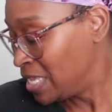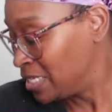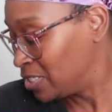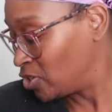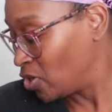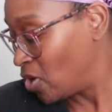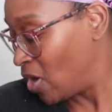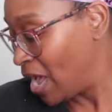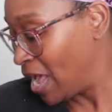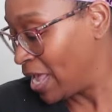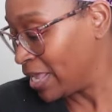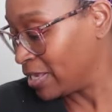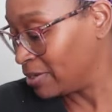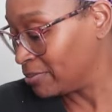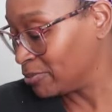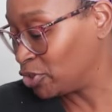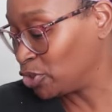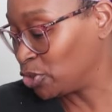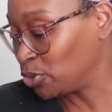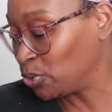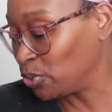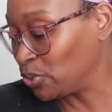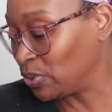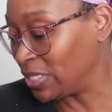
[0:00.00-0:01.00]
So I am
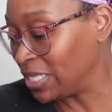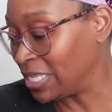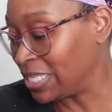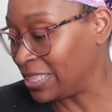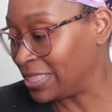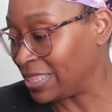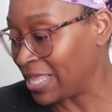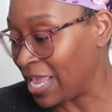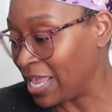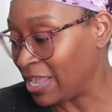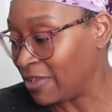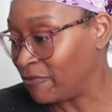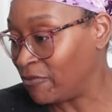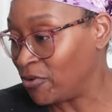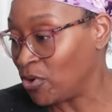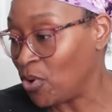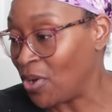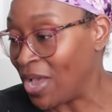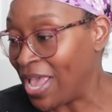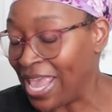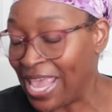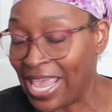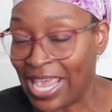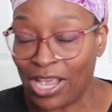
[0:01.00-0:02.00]
truly
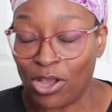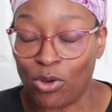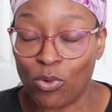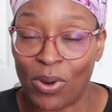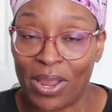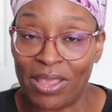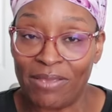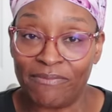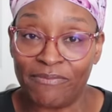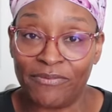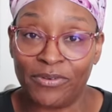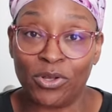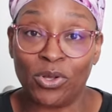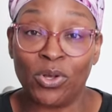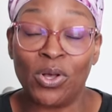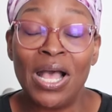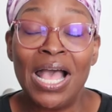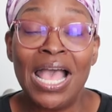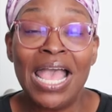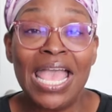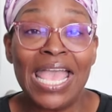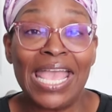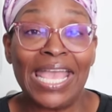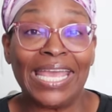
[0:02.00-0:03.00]
thankful and grateful.
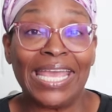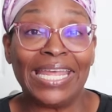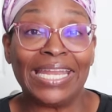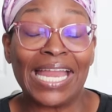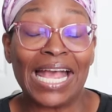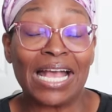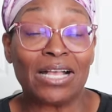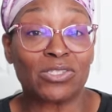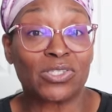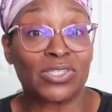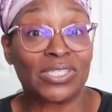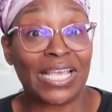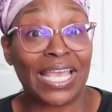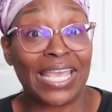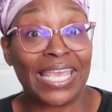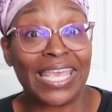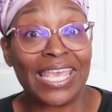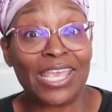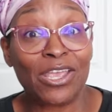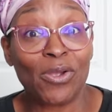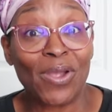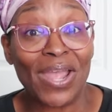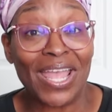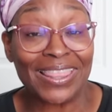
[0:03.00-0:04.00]
And I'll say
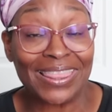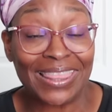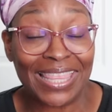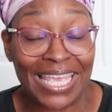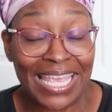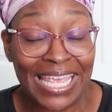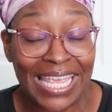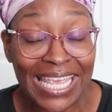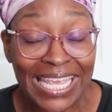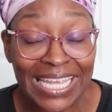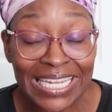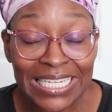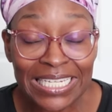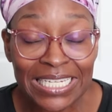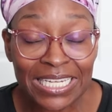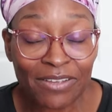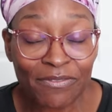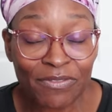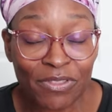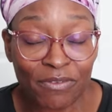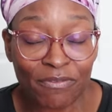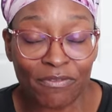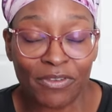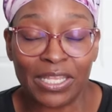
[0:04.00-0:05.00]
here at the end
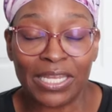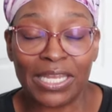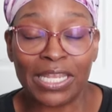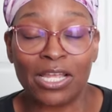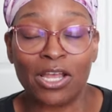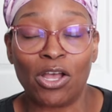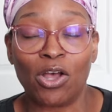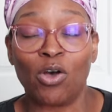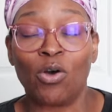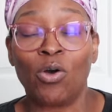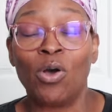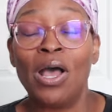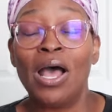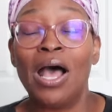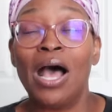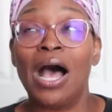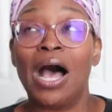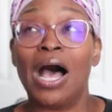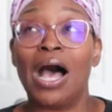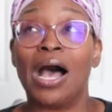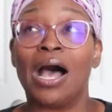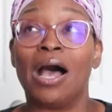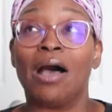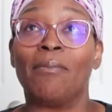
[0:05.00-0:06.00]
of the video,
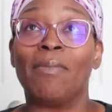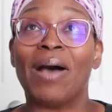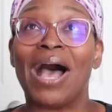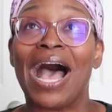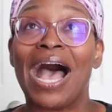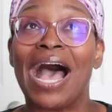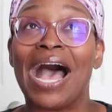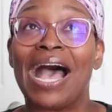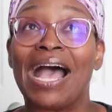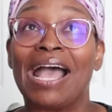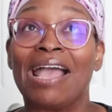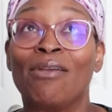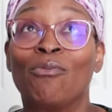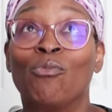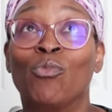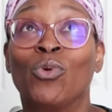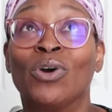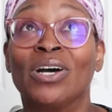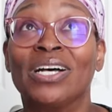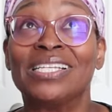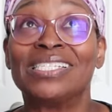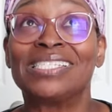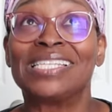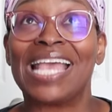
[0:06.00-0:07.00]
I
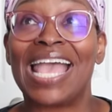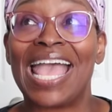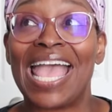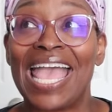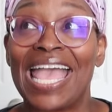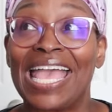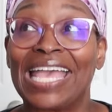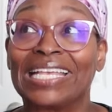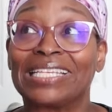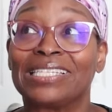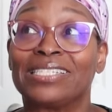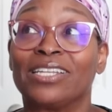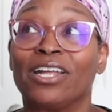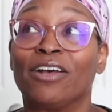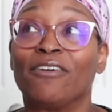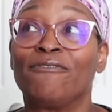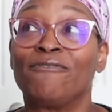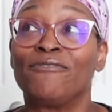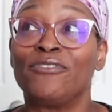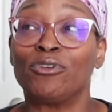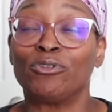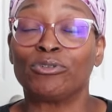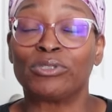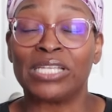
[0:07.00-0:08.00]
was asked a
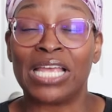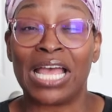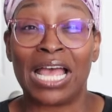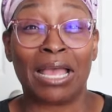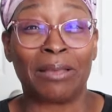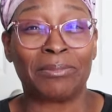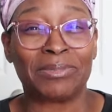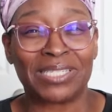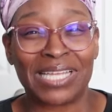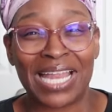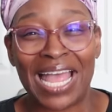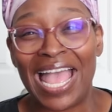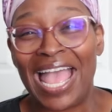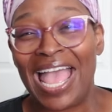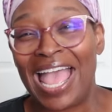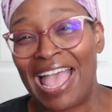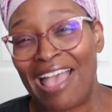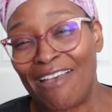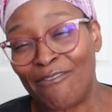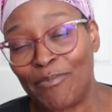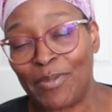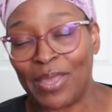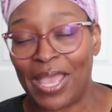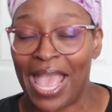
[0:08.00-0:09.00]
few times, and I
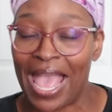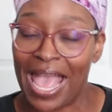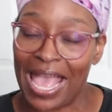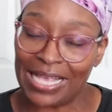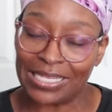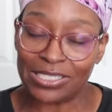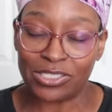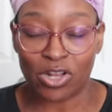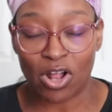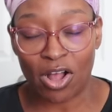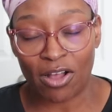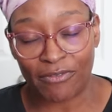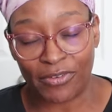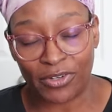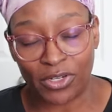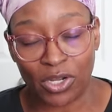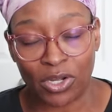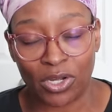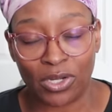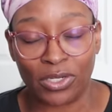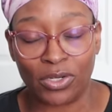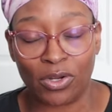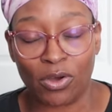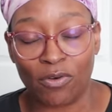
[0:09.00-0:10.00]
have been asked off and
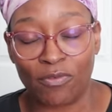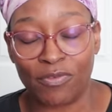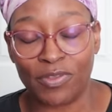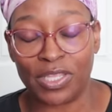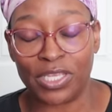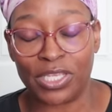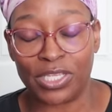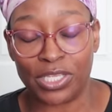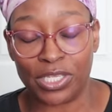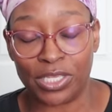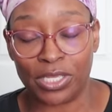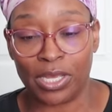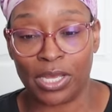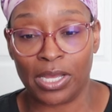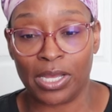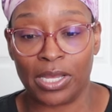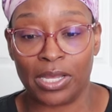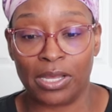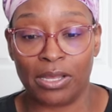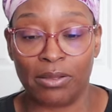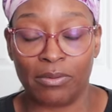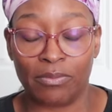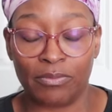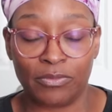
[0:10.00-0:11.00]
on over the
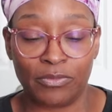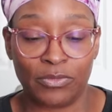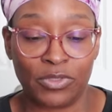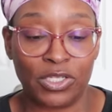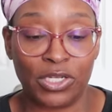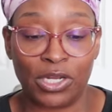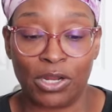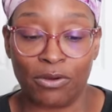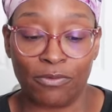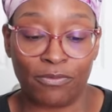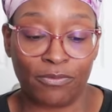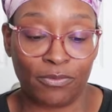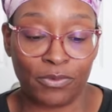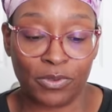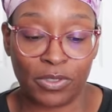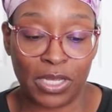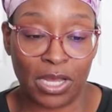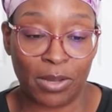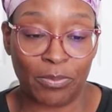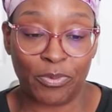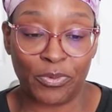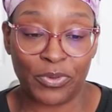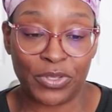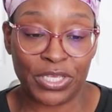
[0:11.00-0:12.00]

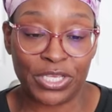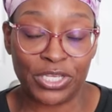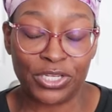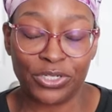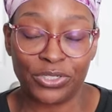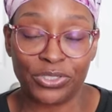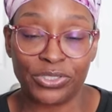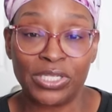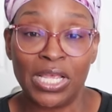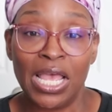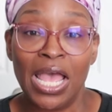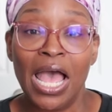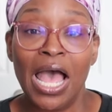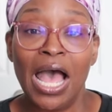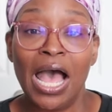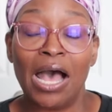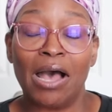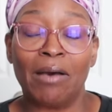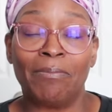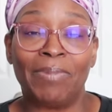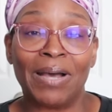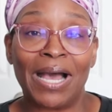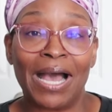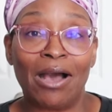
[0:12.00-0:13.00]
couple years
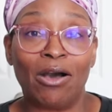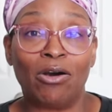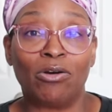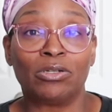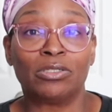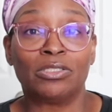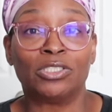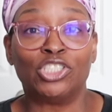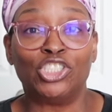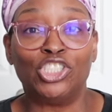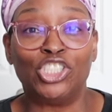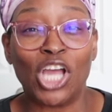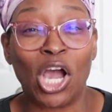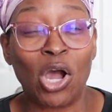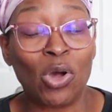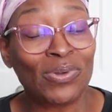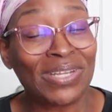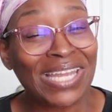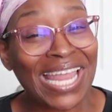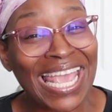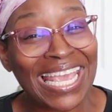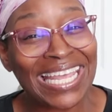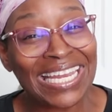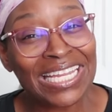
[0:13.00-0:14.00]
about
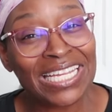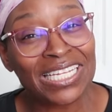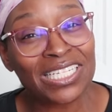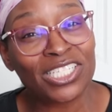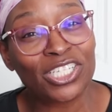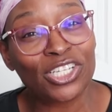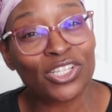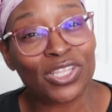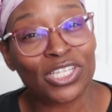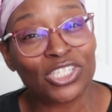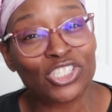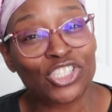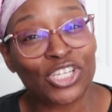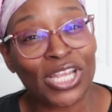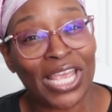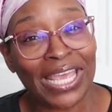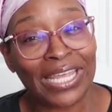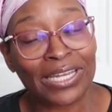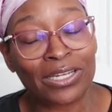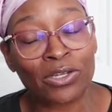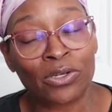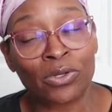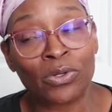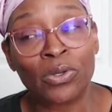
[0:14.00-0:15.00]
donating to the
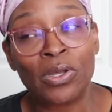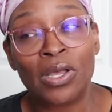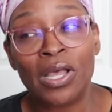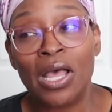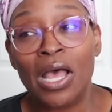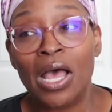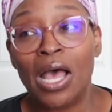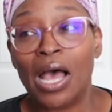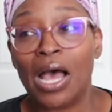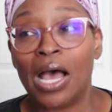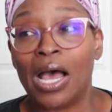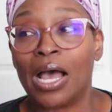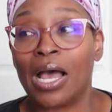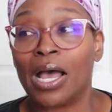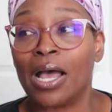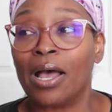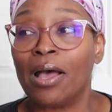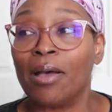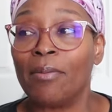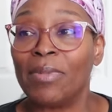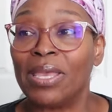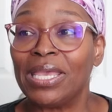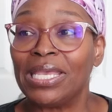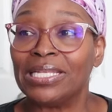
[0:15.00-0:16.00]
channel.
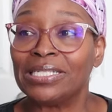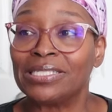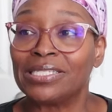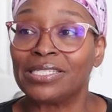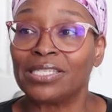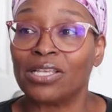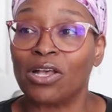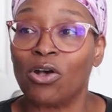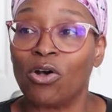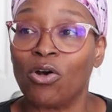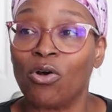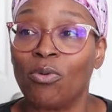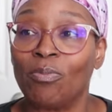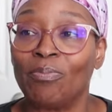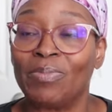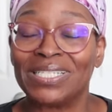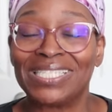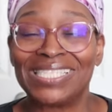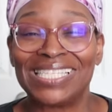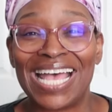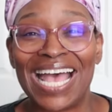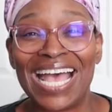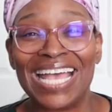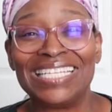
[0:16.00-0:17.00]
And so
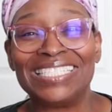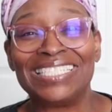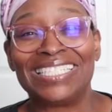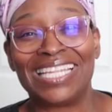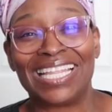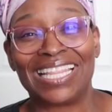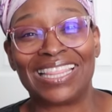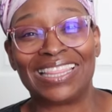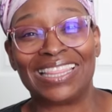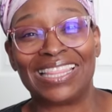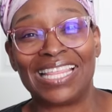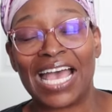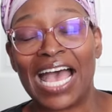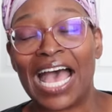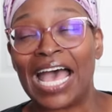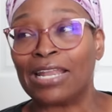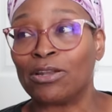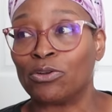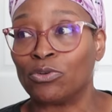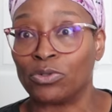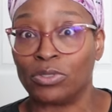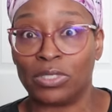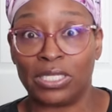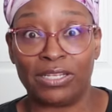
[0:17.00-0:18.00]
besides the,
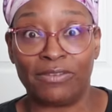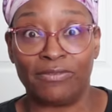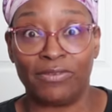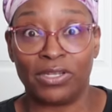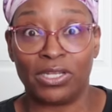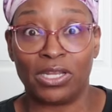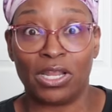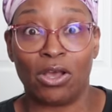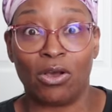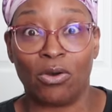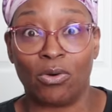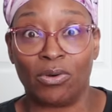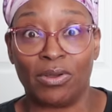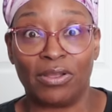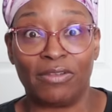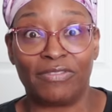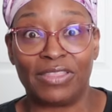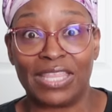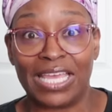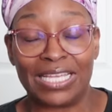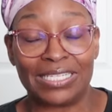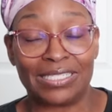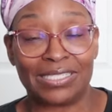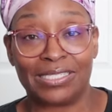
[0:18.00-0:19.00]
I don't even know
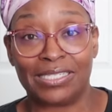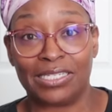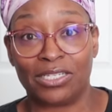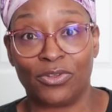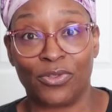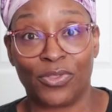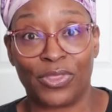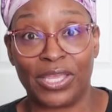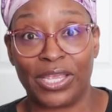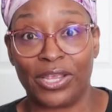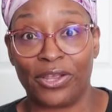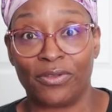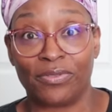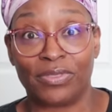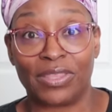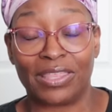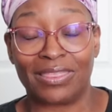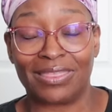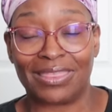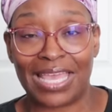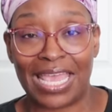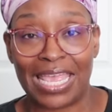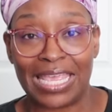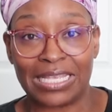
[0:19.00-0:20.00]
if that's still there, the
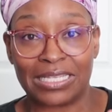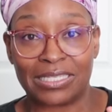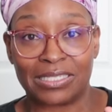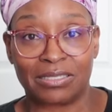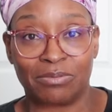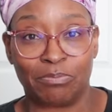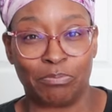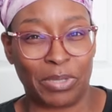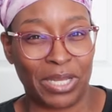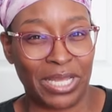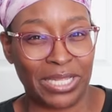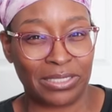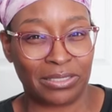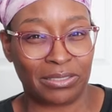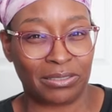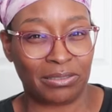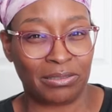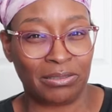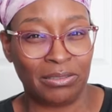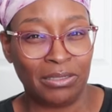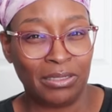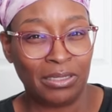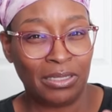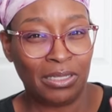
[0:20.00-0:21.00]
thanks
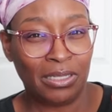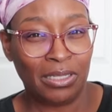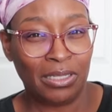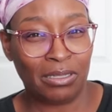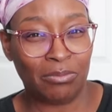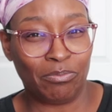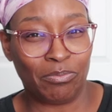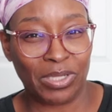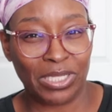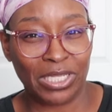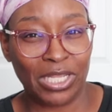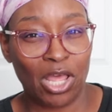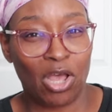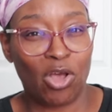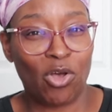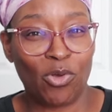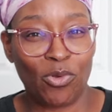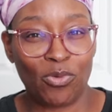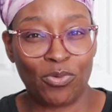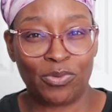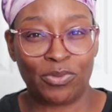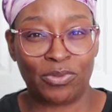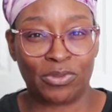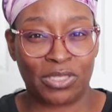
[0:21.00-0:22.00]
button,
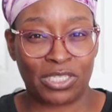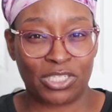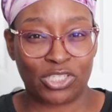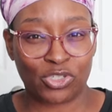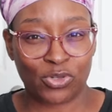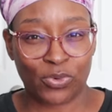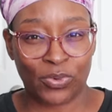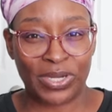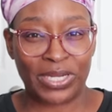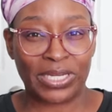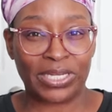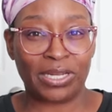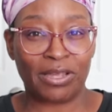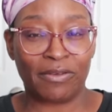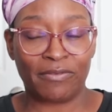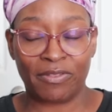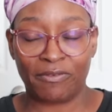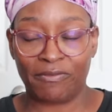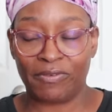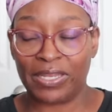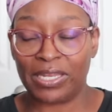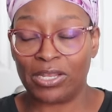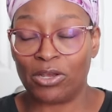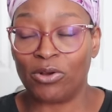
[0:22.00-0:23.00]
below the screen of
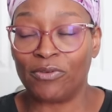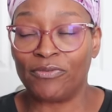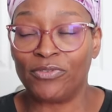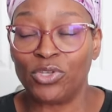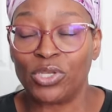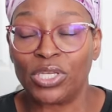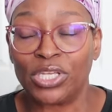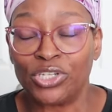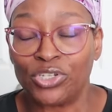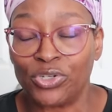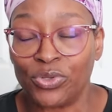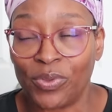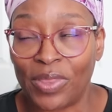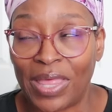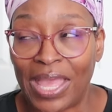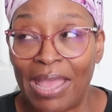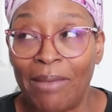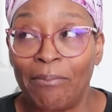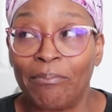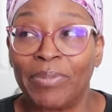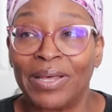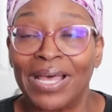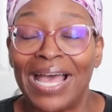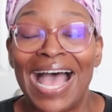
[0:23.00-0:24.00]
the video if you can do
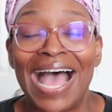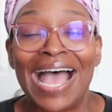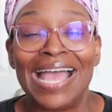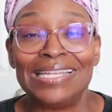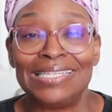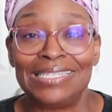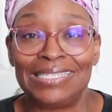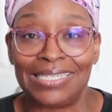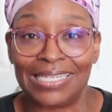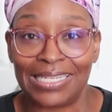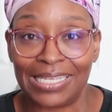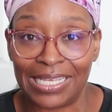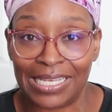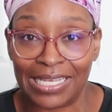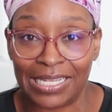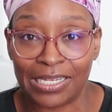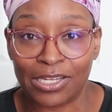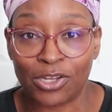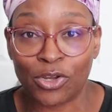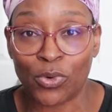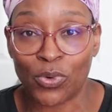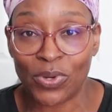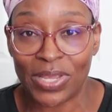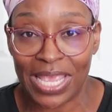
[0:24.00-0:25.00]
that. But I
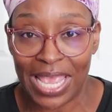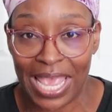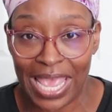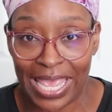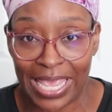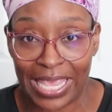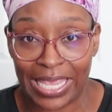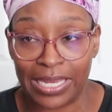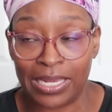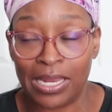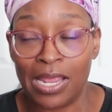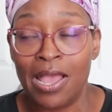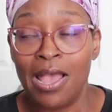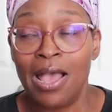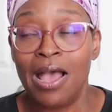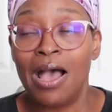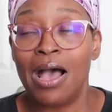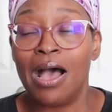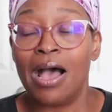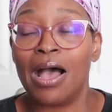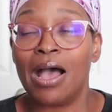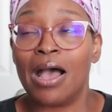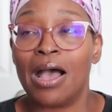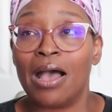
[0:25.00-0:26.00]
did create
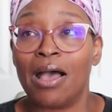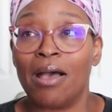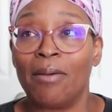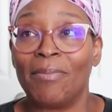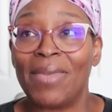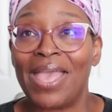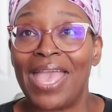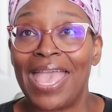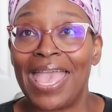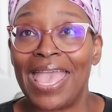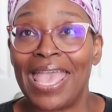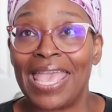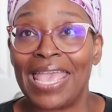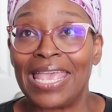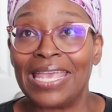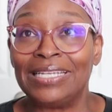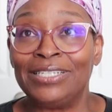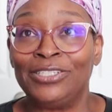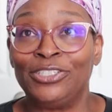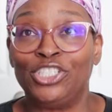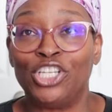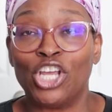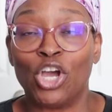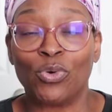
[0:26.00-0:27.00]
a
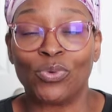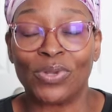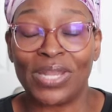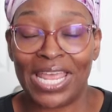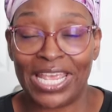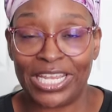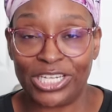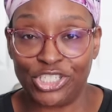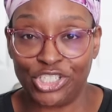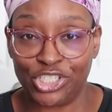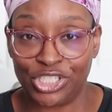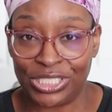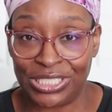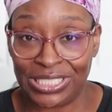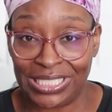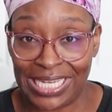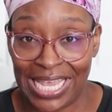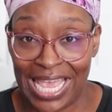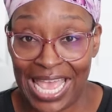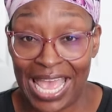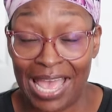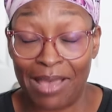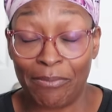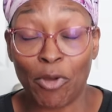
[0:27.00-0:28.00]
donation
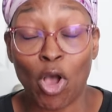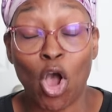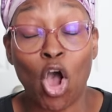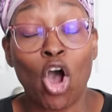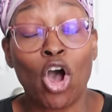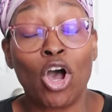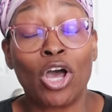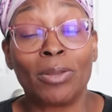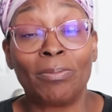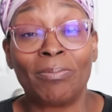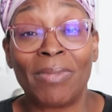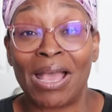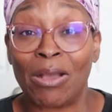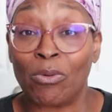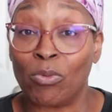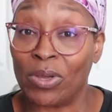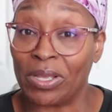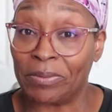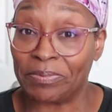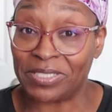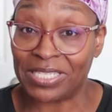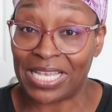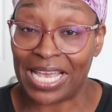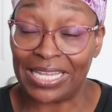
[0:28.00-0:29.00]
tab on my
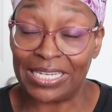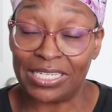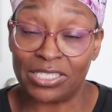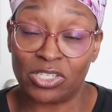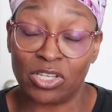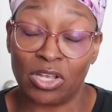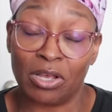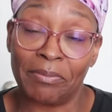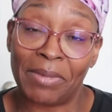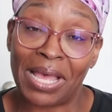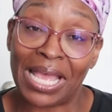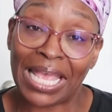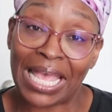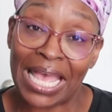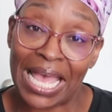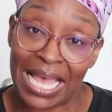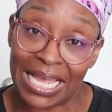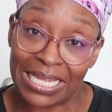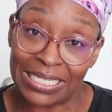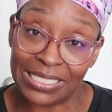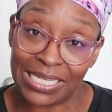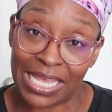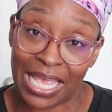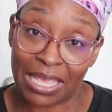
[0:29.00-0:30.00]
website. It's on my
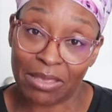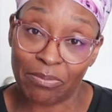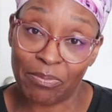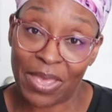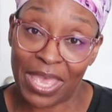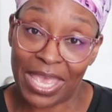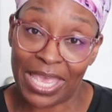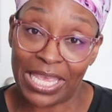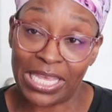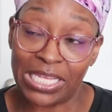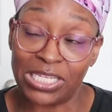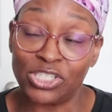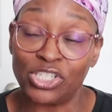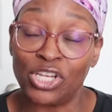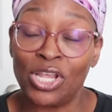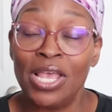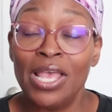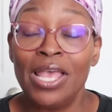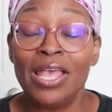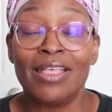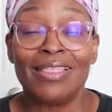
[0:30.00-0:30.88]
contact page.